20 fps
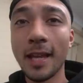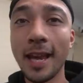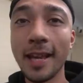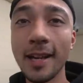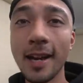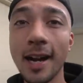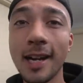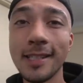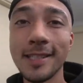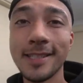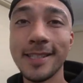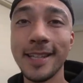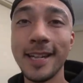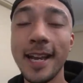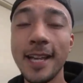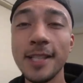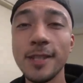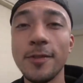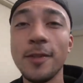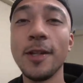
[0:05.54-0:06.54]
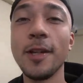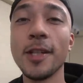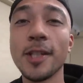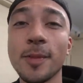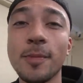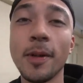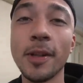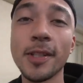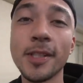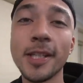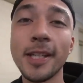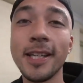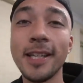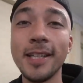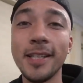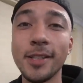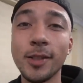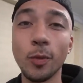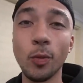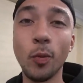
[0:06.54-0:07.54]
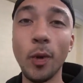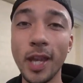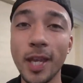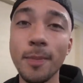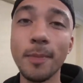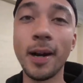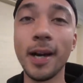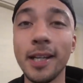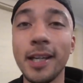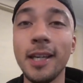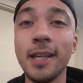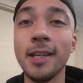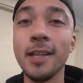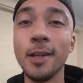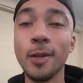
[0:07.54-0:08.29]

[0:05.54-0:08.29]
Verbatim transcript: Hey guys, today's video sponsor is WeMoney.